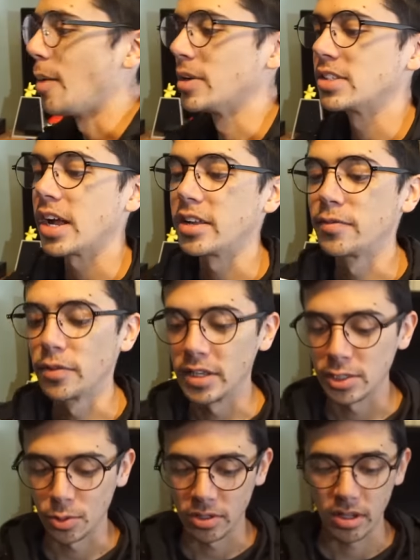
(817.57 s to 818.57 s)
I'm excited for
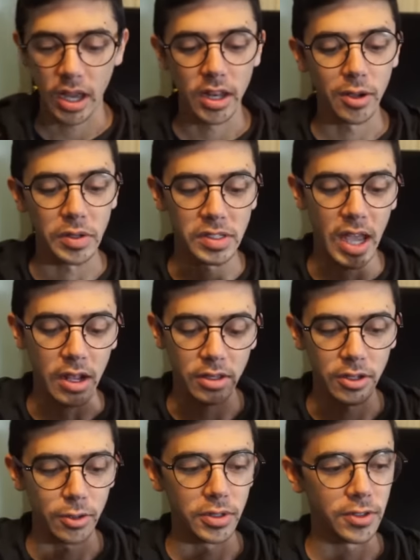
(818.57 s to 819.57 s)
this one. I know
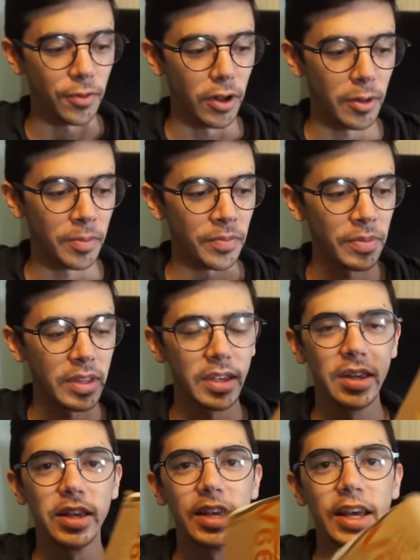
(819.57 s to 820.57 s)
exactly who it's from.
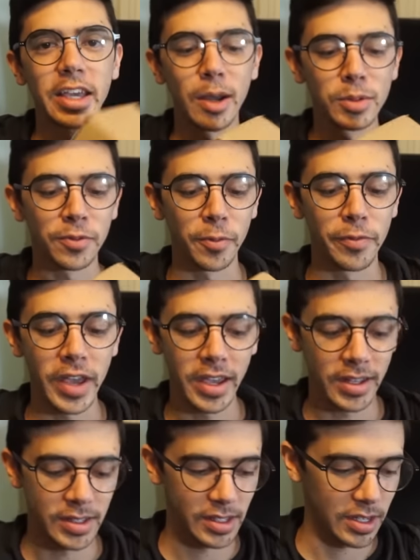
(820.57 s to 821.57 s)
It comes from
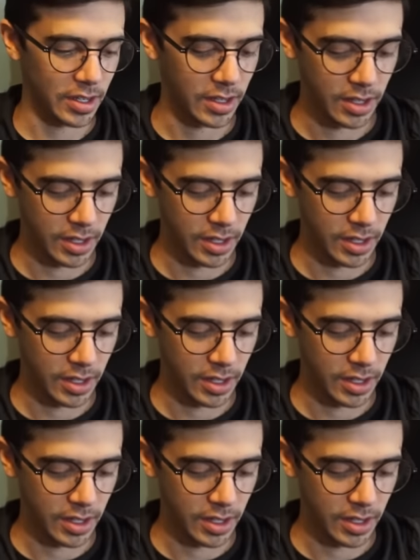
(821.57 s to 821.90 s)
Vans.